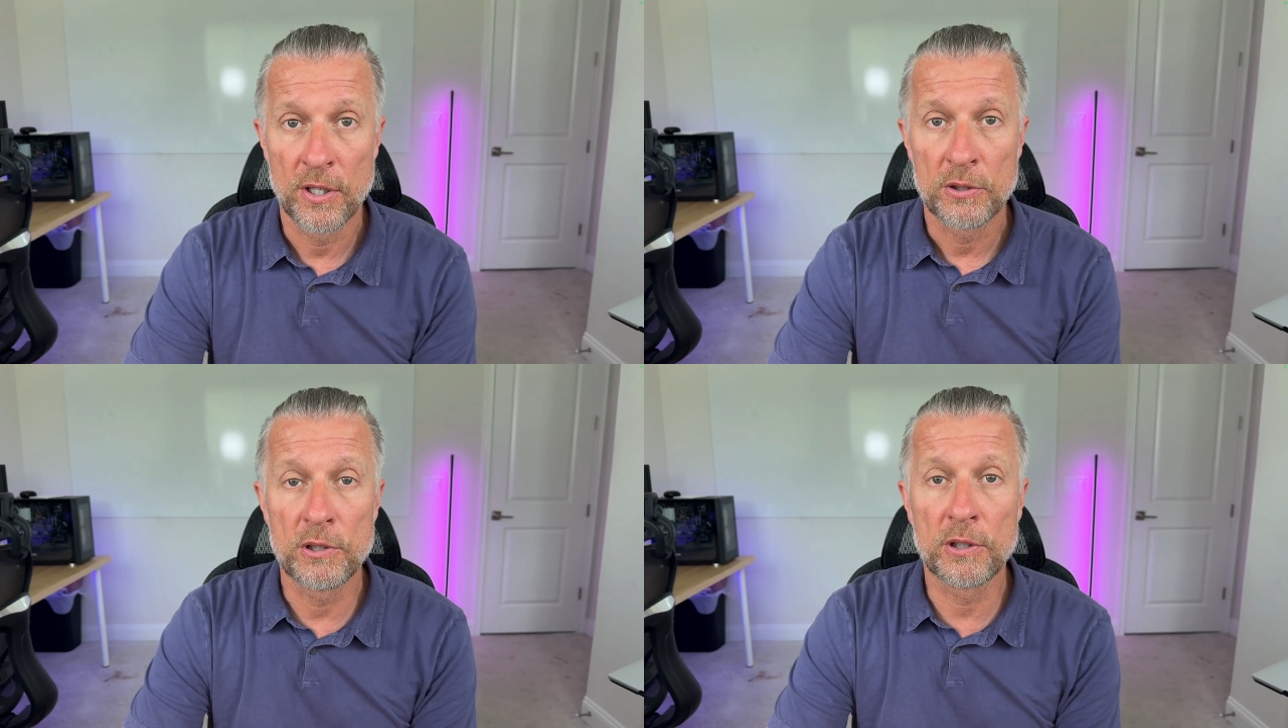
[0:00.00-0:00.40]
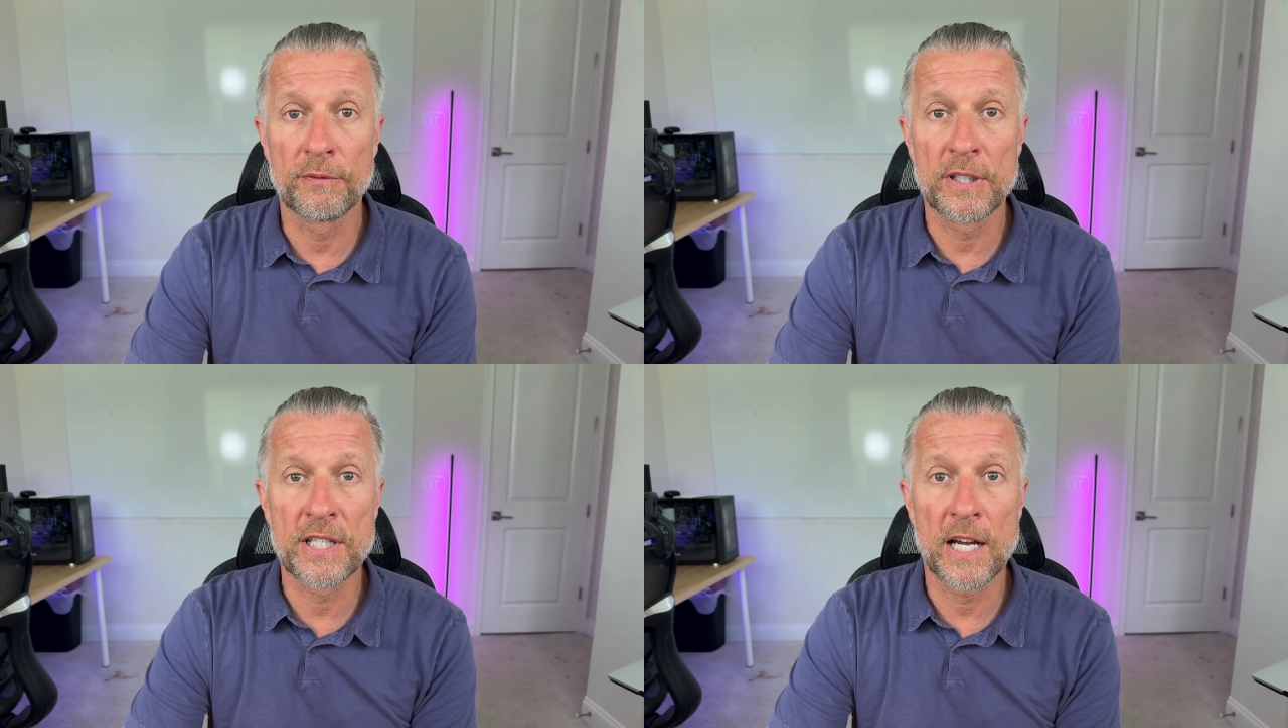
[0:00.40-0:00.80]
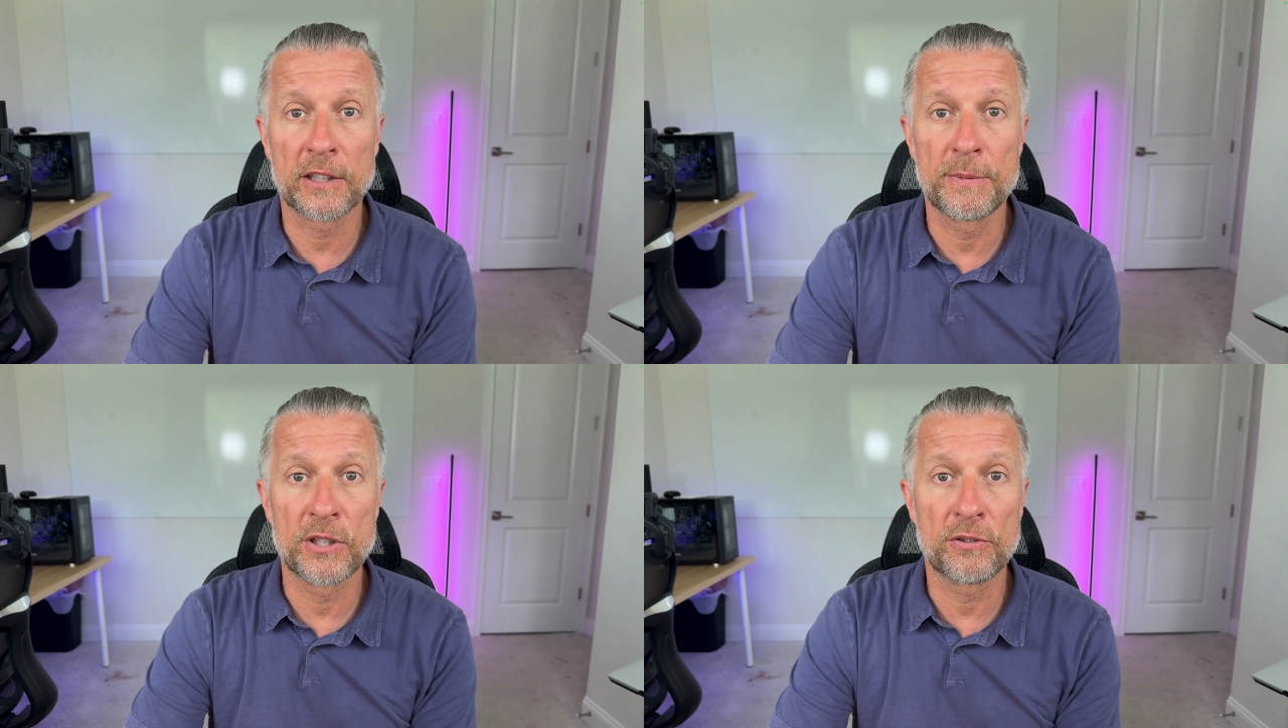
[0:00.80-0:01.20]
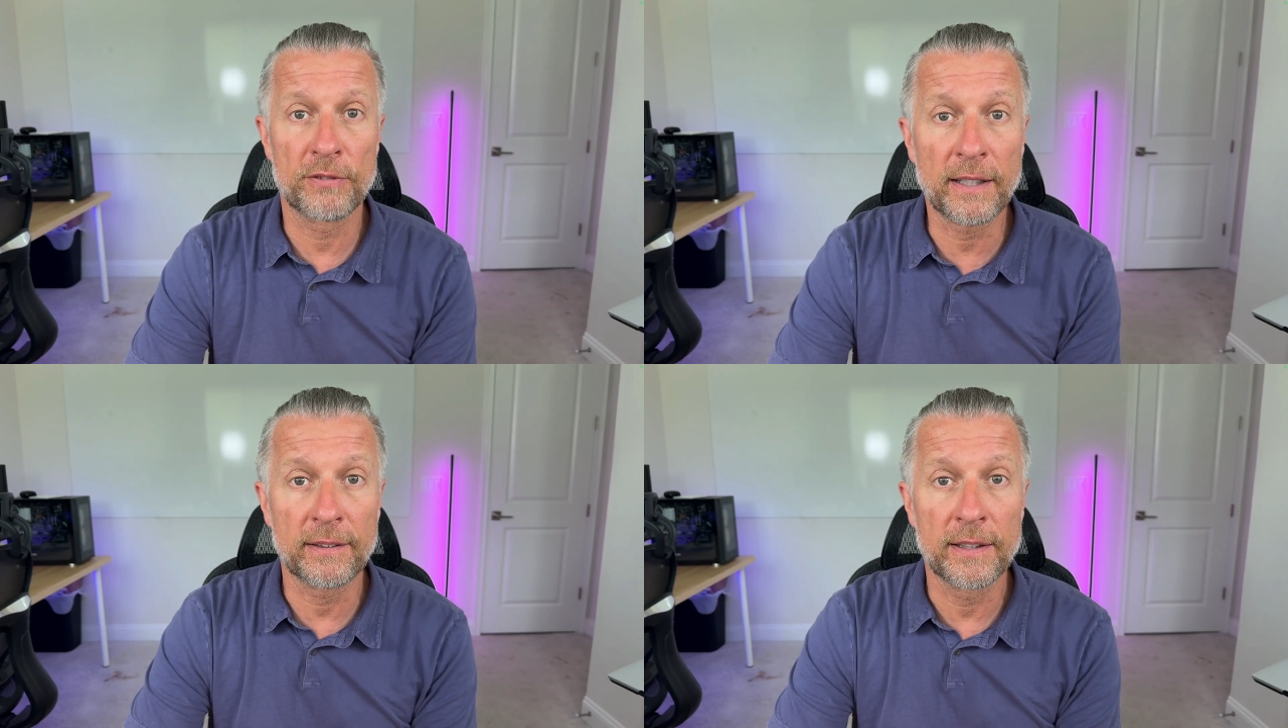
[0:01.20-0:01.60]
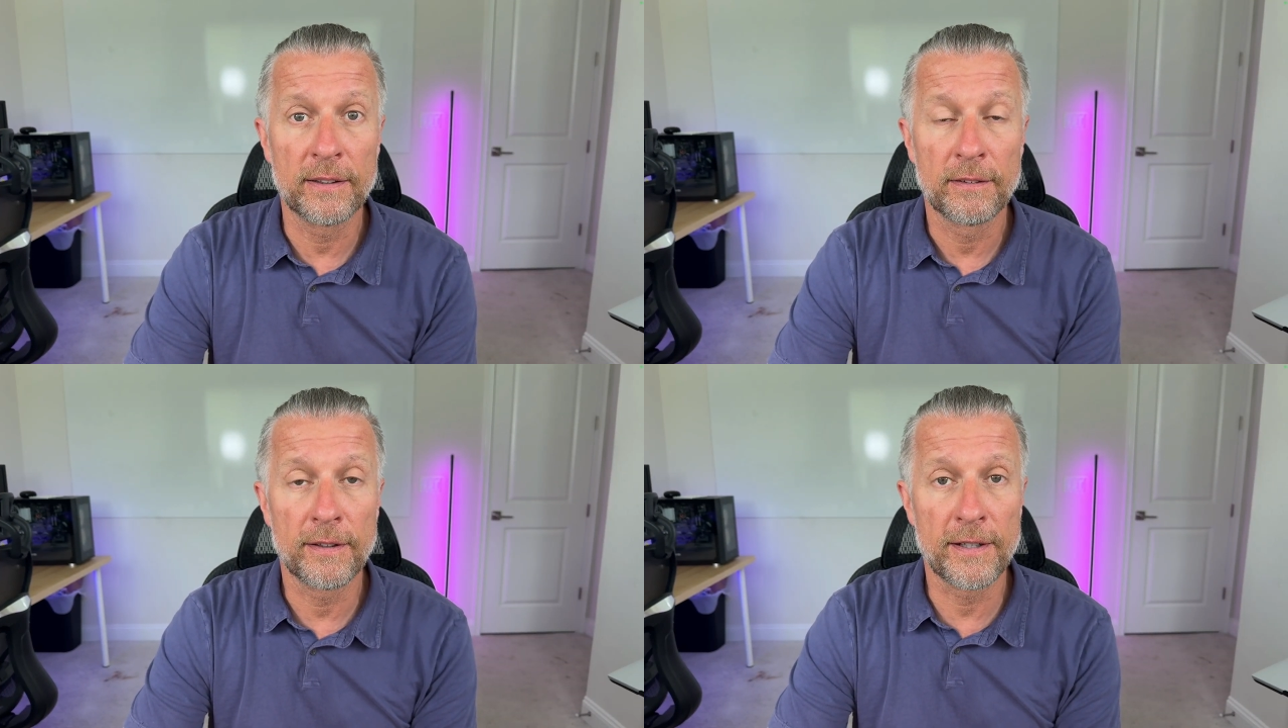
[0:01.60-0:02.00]
you can reach out to me directly
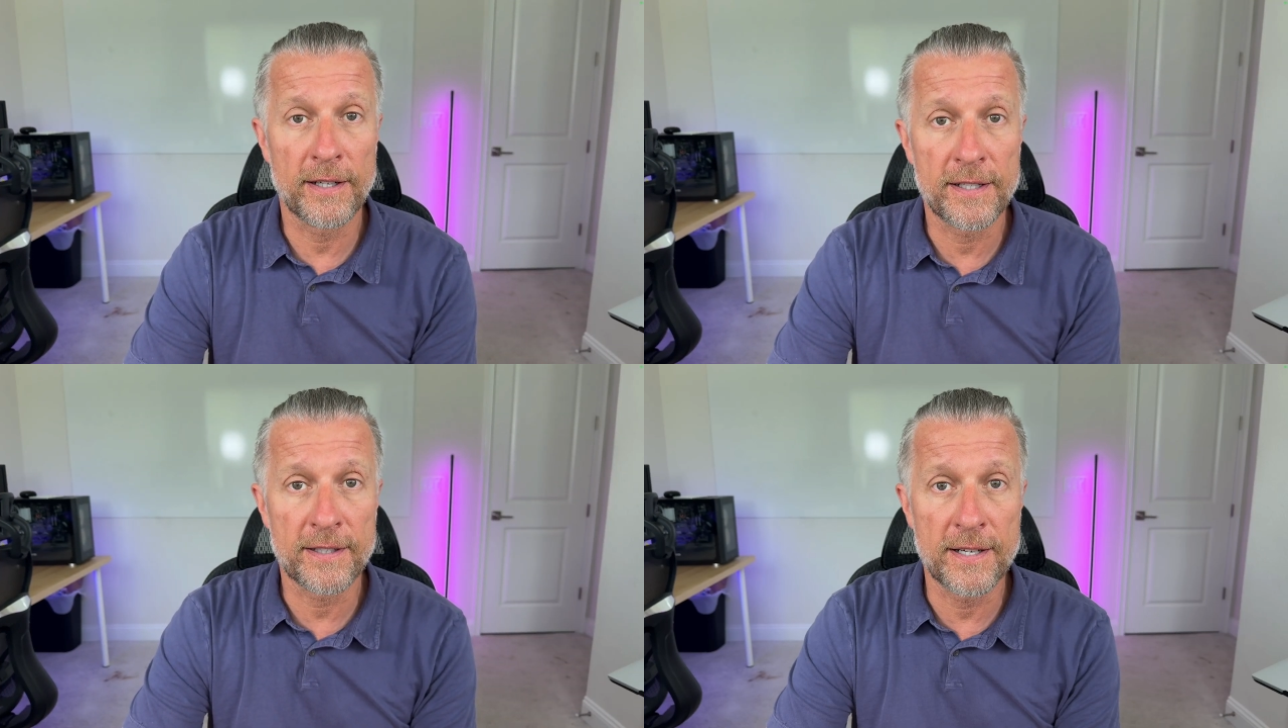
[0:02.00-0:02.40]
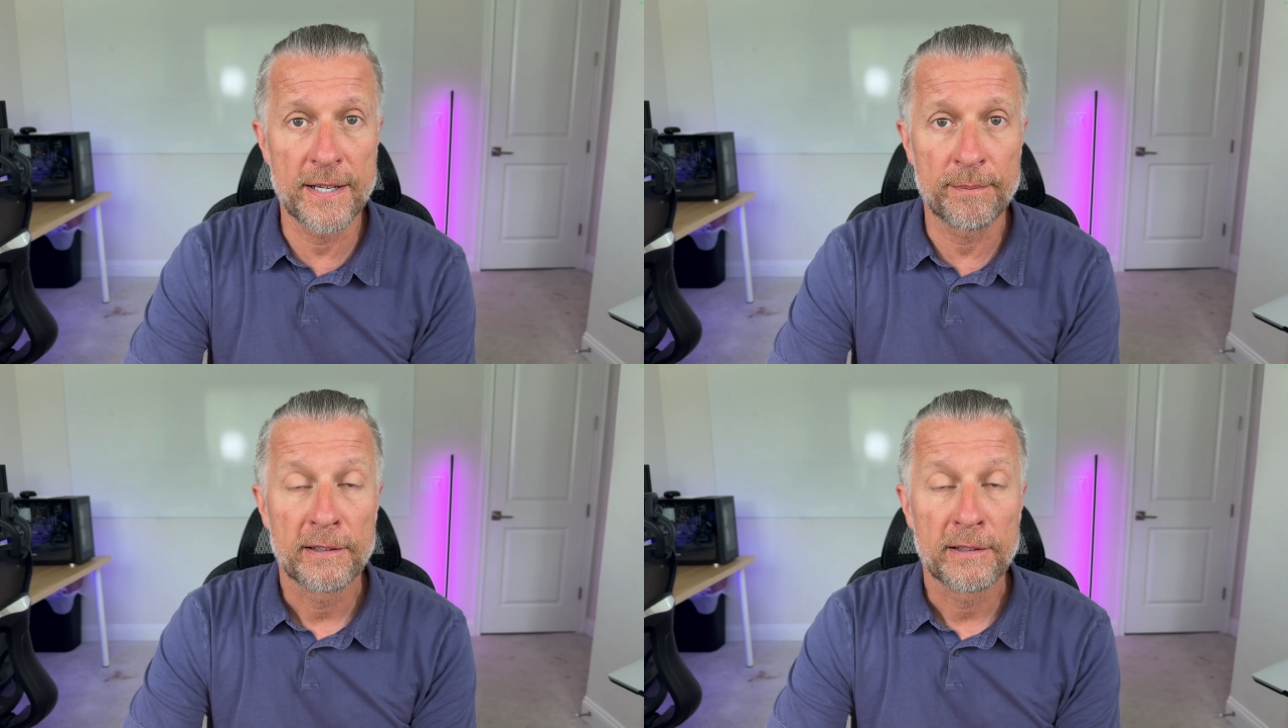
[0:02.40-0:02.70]
at any time.